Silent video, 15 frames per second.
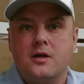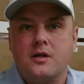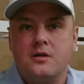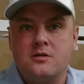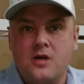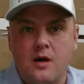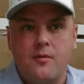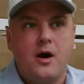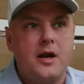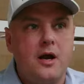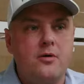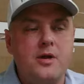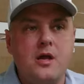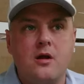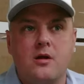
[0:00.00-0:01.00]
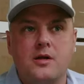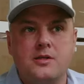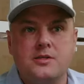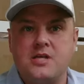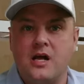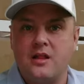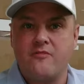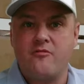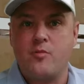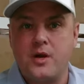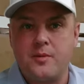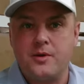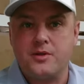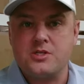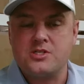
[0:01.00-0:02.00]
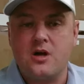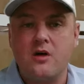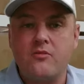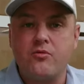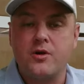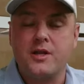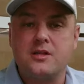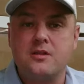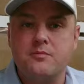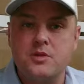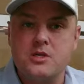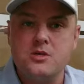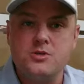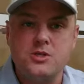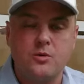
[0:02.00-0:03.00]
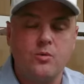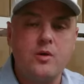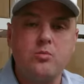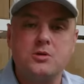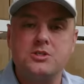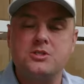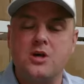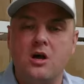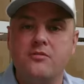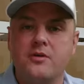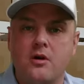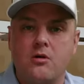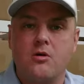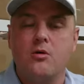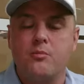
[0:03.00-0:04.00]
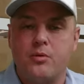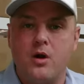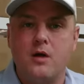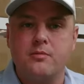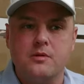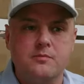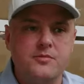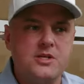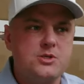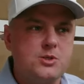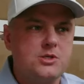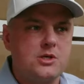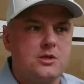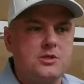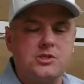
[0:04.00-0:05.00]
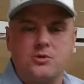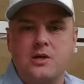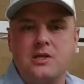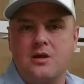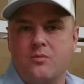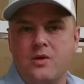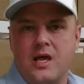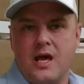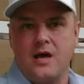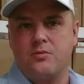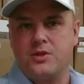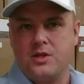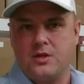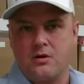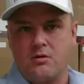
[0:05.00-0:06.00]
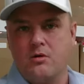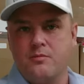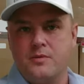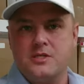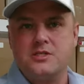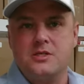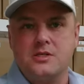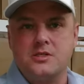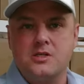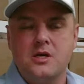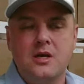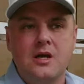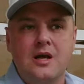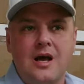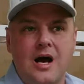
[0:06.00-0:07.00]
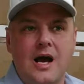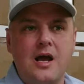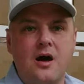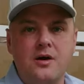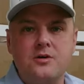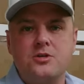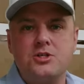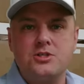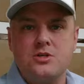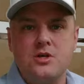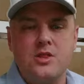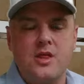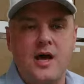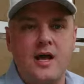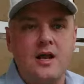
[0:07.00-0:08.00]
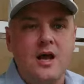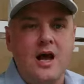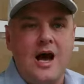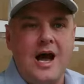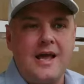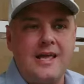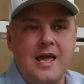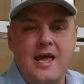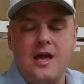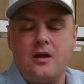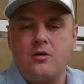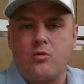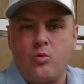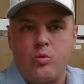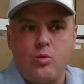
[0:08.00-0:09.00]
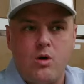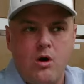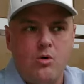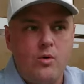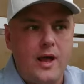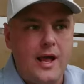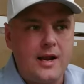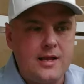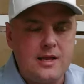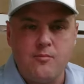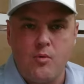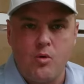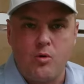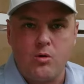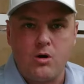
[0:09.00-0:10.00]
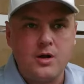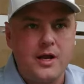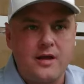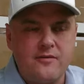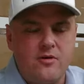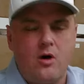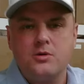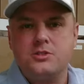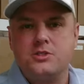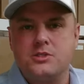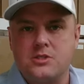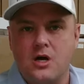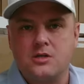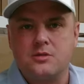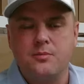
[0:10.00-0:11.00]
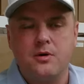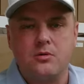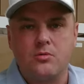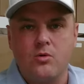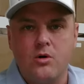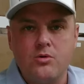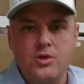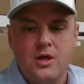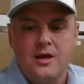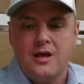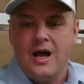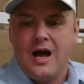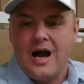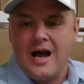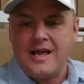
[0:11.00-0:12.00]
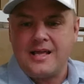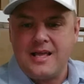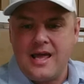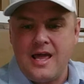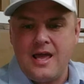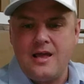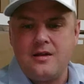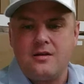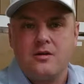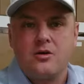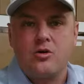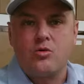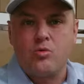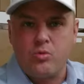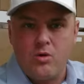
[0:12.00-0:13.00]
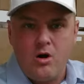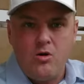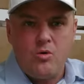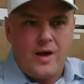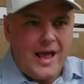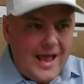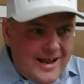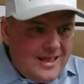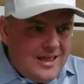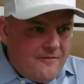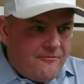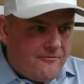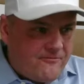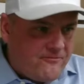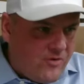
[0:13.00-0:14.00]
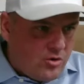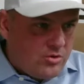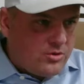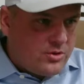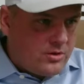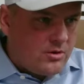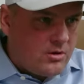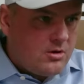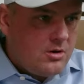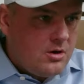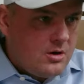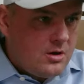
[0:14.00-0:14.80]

come on out here and tell everybody about the software and get them to use it. We were solving our own problem. This was a constraint that we had within our own business. I understood that I can't grow anymore, and I've always just talked about growth. I can't grow any further